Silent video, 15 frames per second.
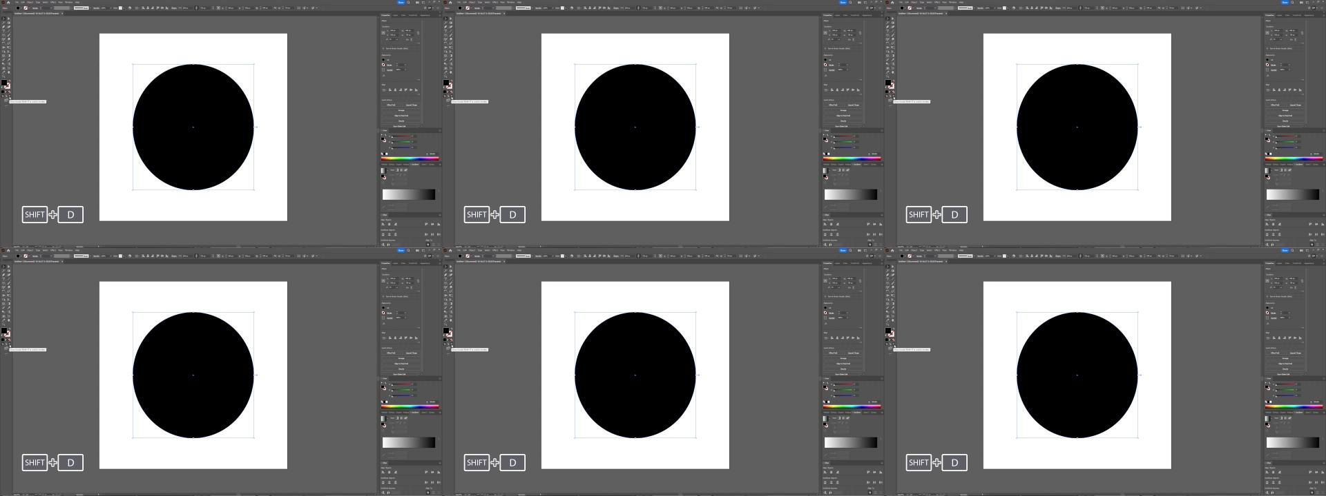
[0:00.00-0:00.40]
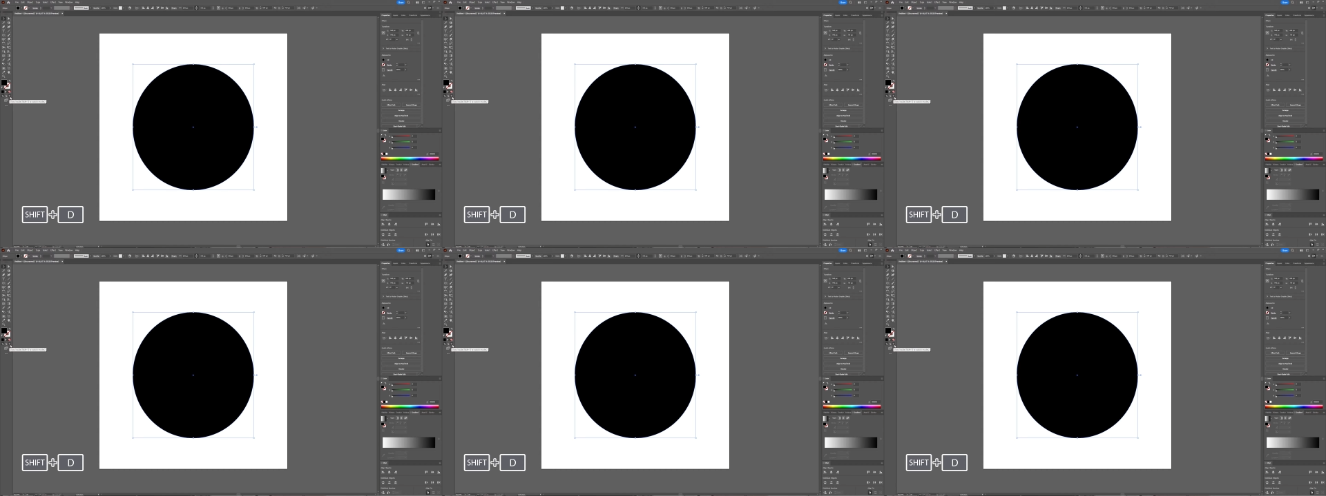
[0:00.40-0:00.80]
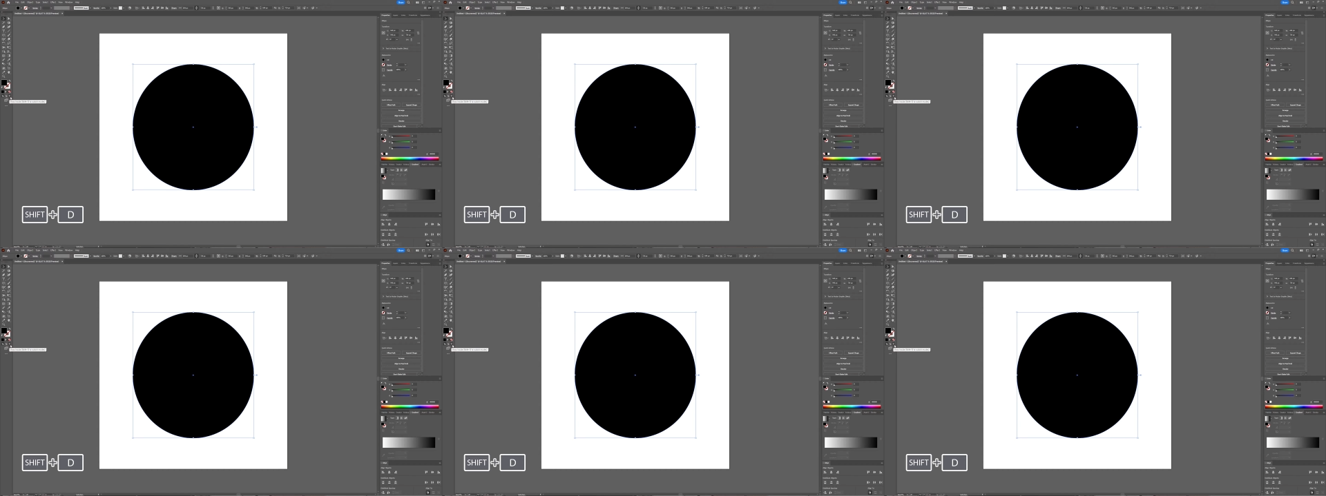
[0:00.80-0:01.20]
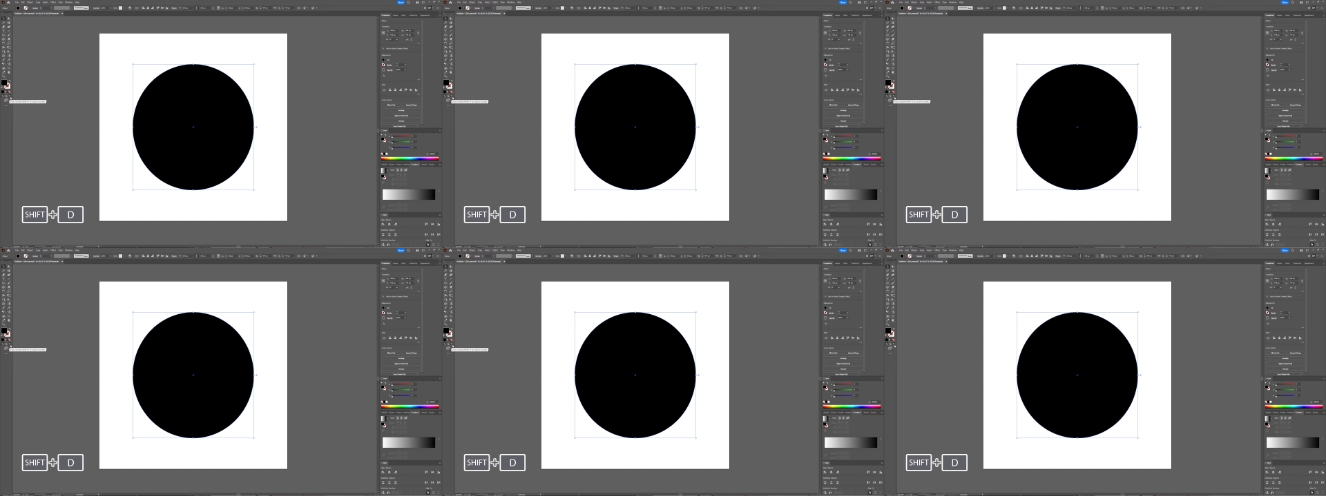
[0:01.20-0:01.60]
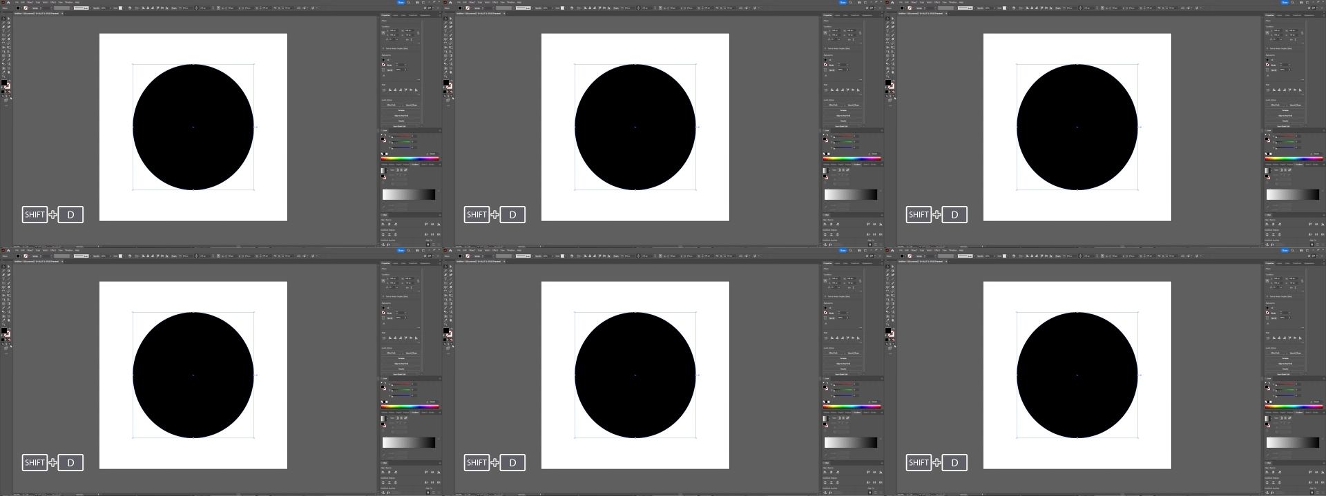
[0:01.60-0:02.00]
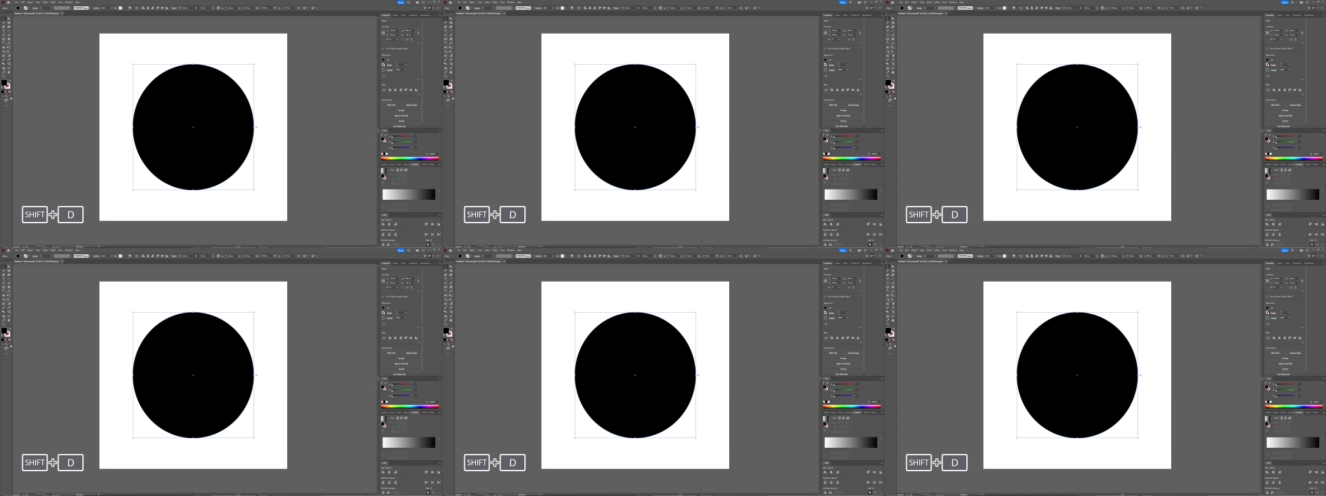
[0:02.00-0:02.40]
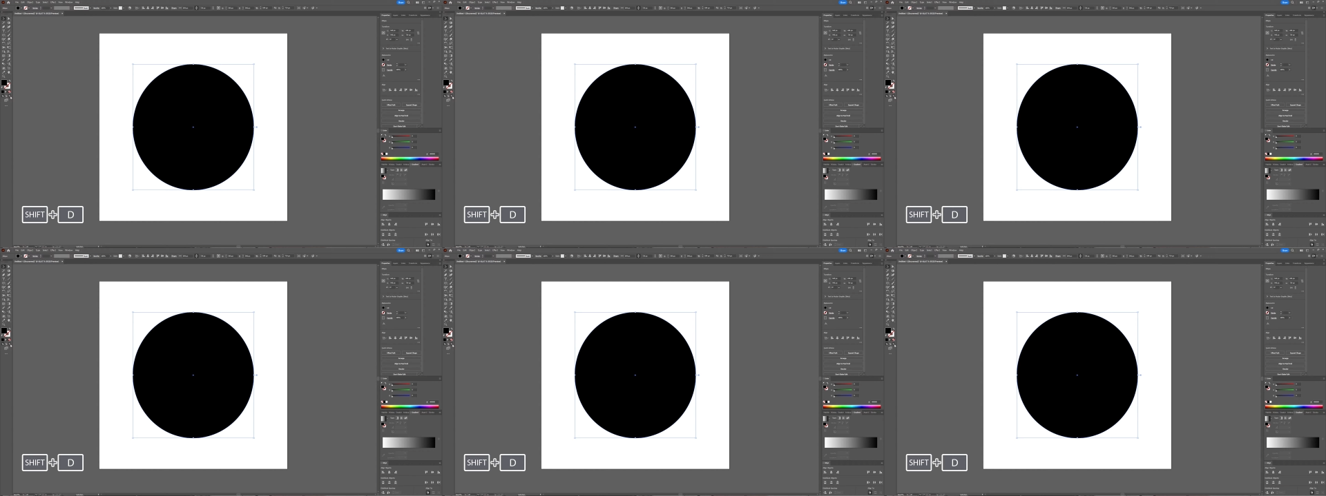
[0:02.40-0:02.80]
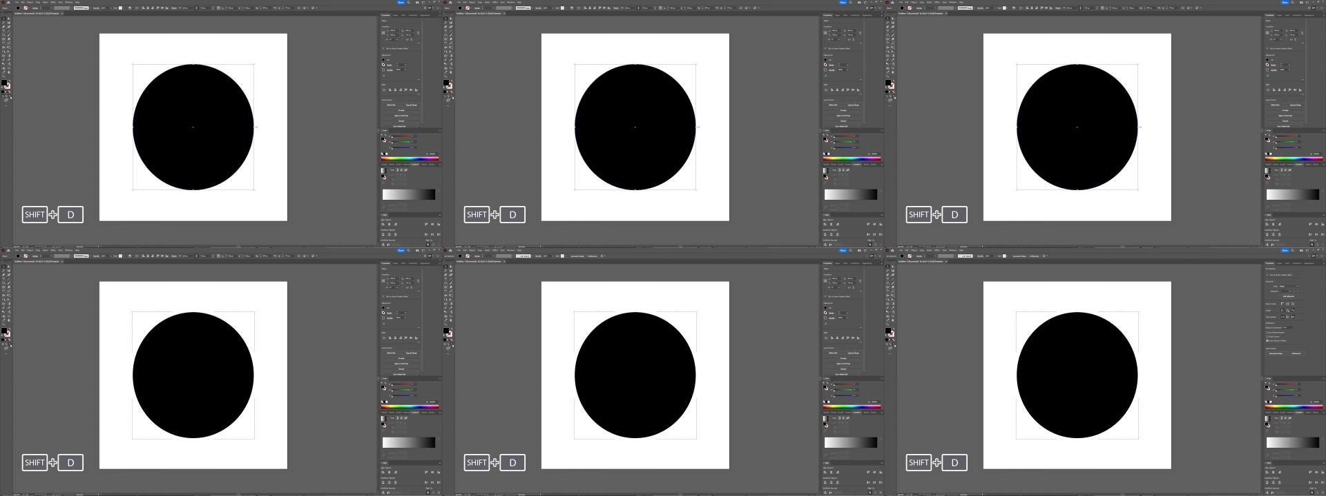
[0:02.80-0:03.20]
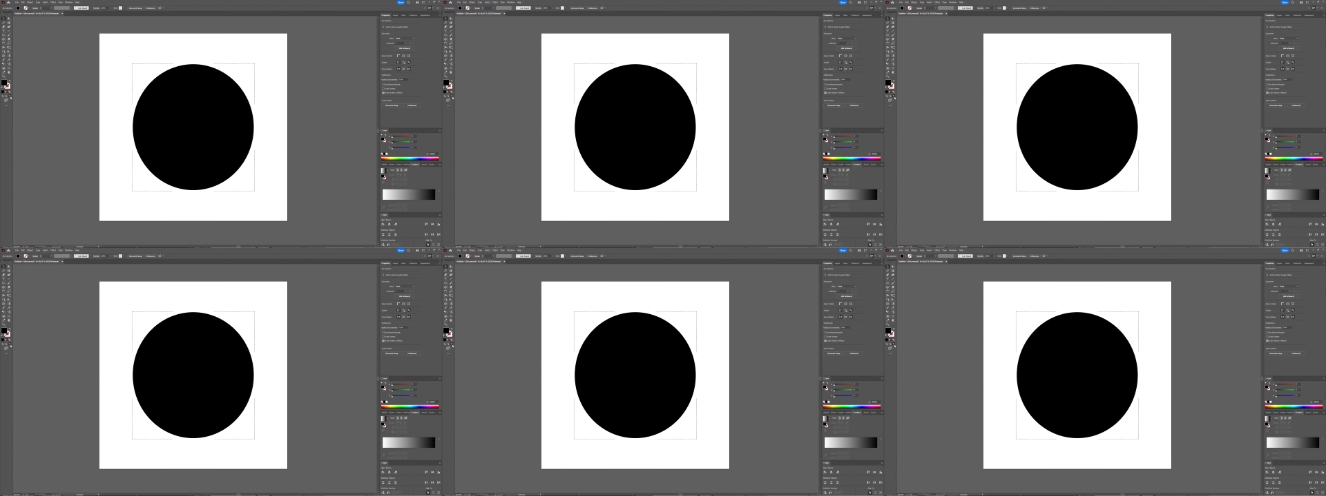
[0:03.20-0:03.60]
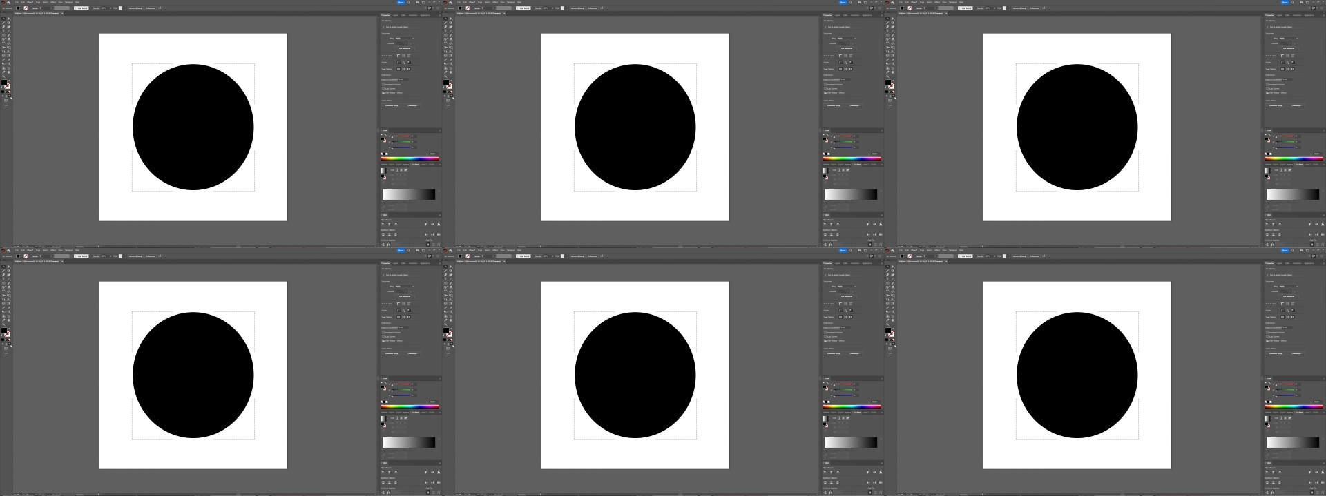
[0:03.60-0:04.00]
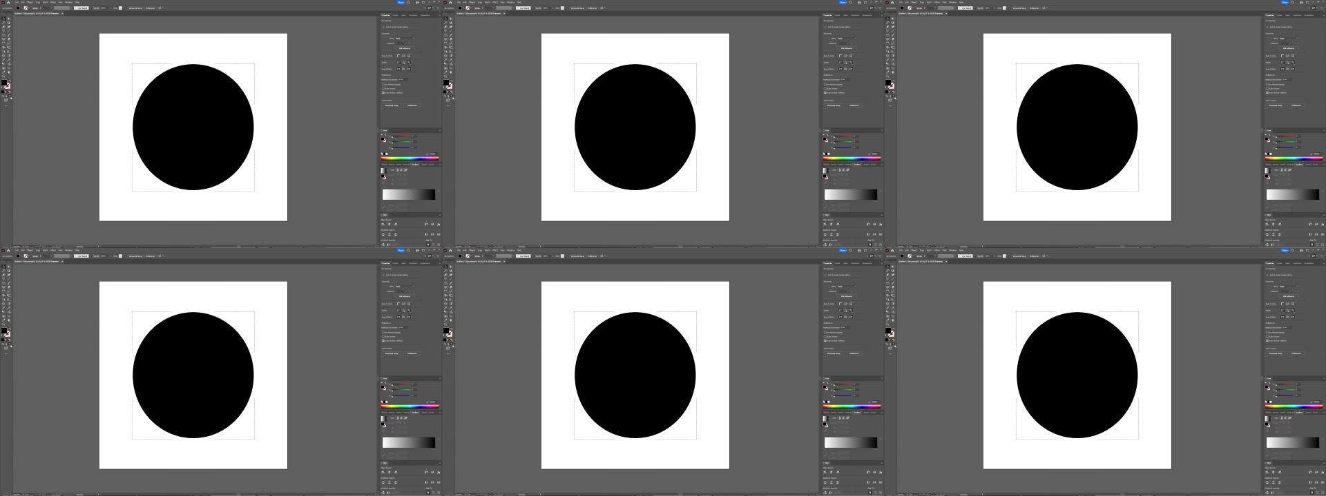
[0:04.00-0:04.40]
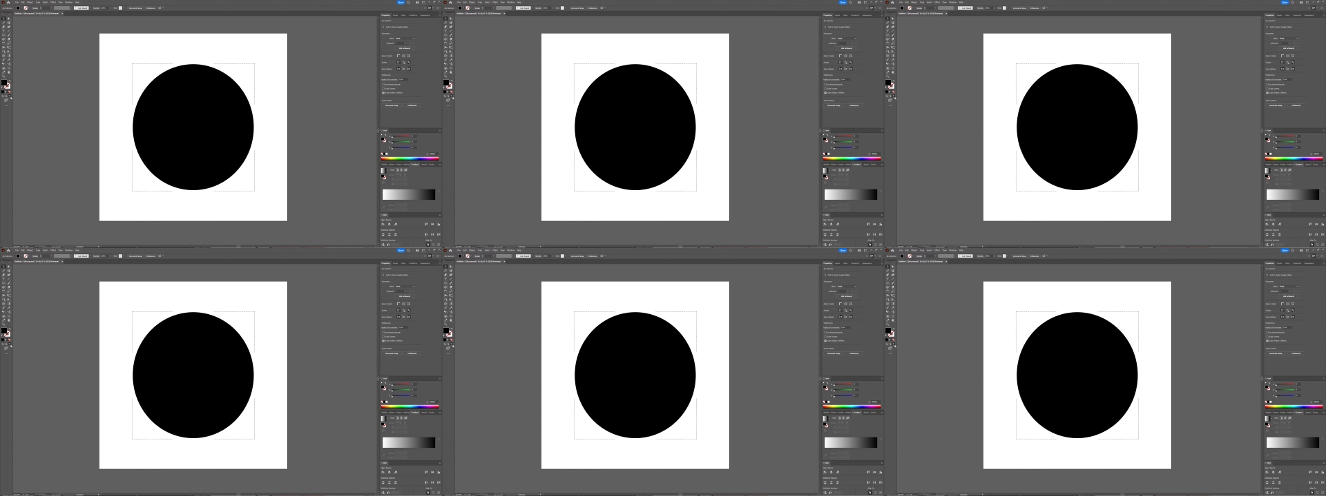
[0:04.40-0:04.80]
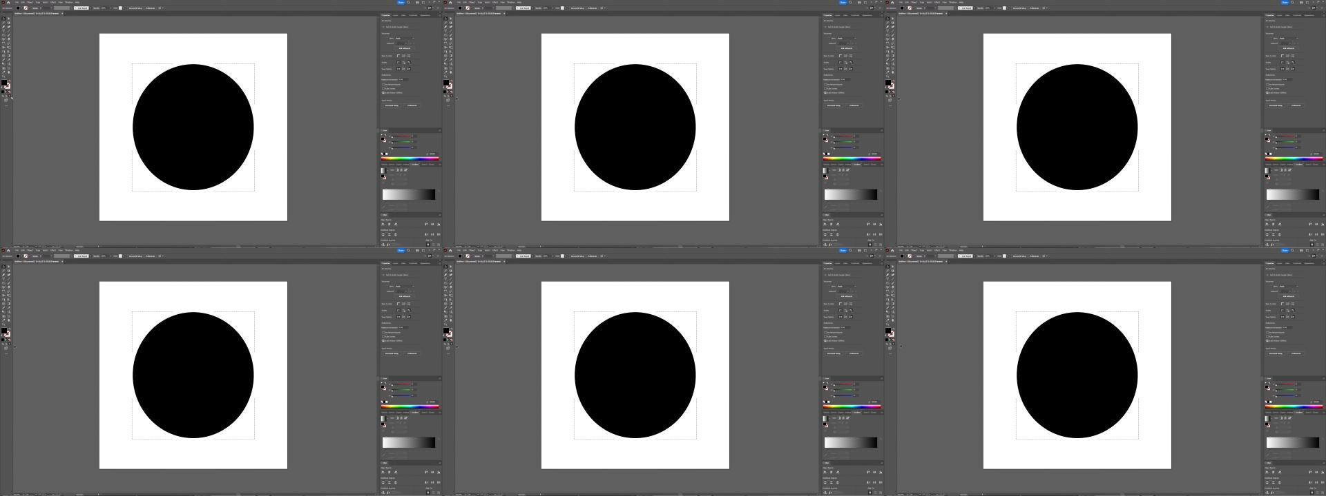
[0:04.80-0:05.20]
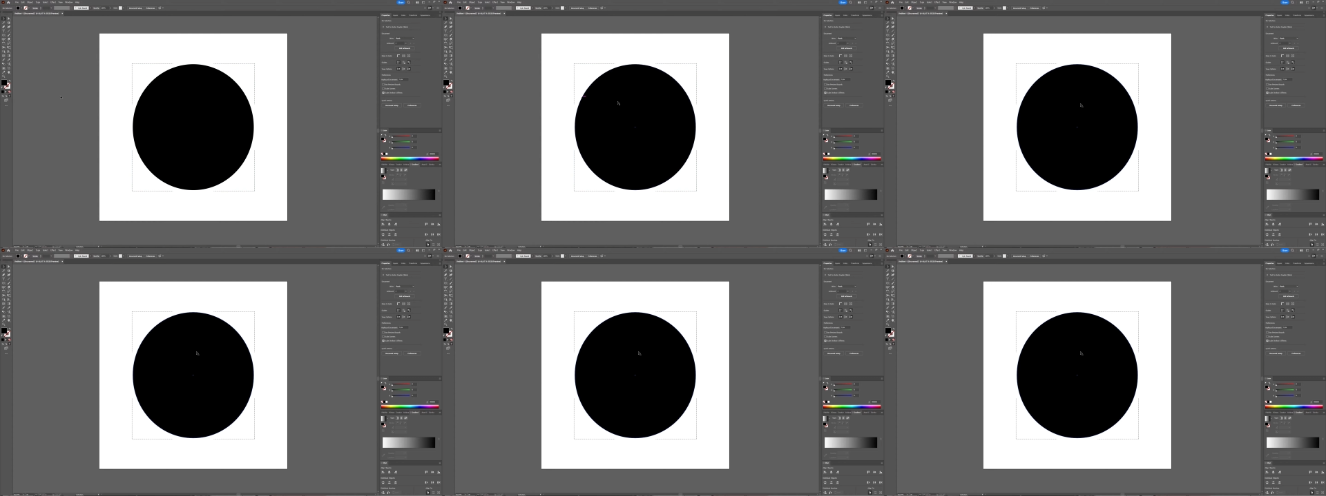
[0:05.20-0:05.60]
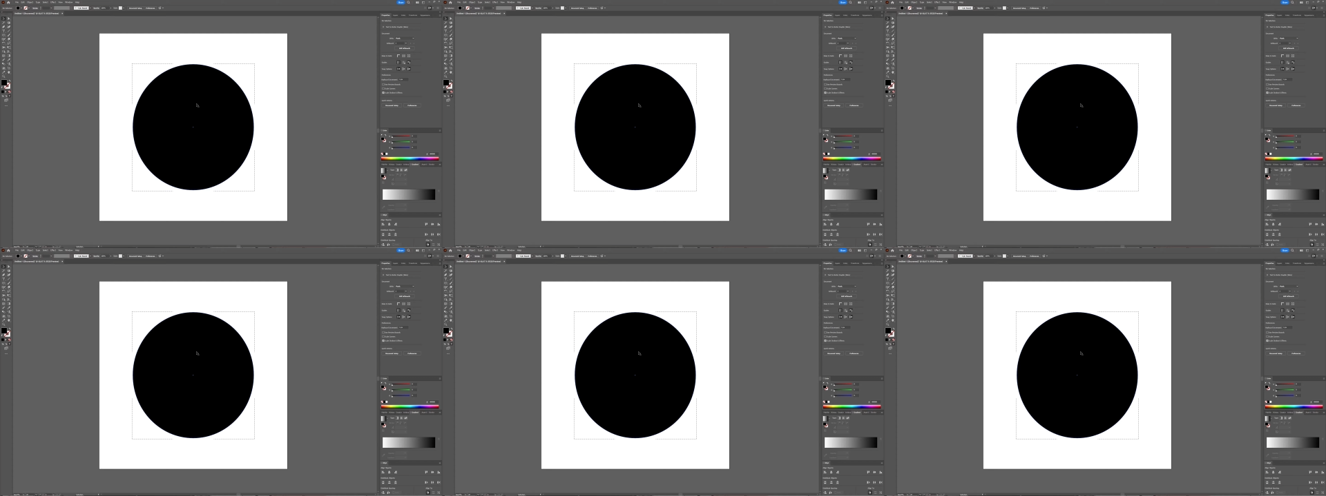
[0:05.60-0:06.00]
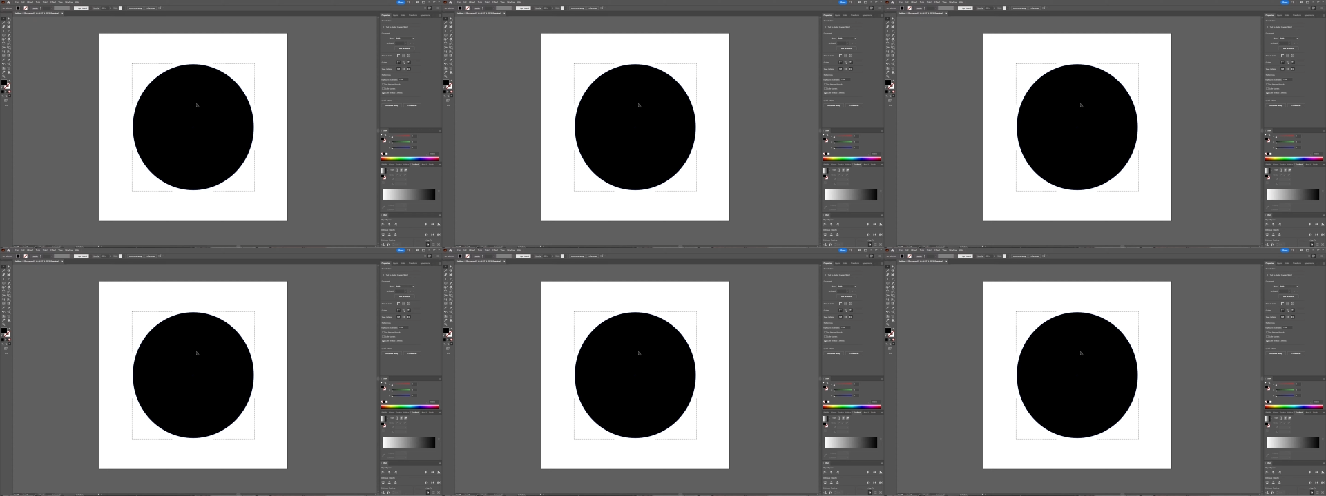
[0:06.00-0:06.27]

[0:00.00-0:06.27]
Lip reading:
Nobody's mouth can be seen.